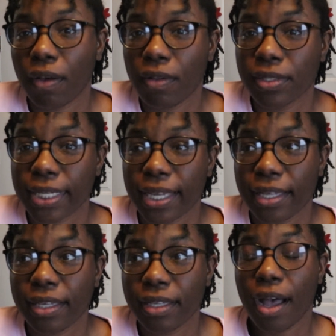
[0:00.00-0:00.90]
all
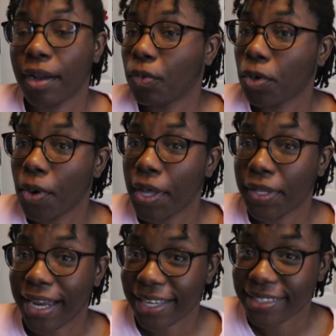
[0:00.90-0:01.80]
day. I don't know how
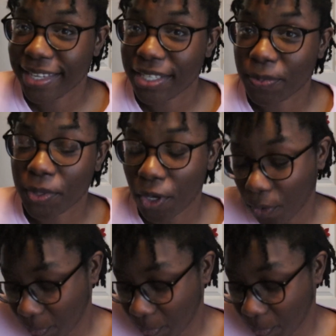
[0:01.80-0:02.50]
the next days will go